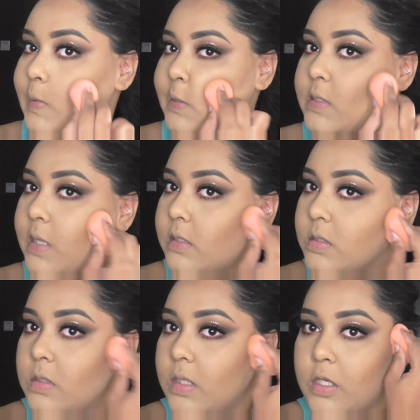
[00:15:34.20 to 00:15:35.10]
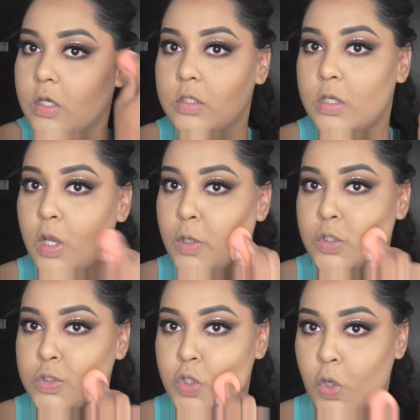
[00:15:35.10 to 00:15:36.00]
subtle and not
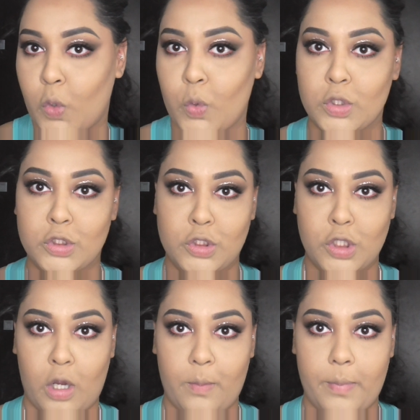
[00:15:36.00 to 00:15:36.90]
so sharp.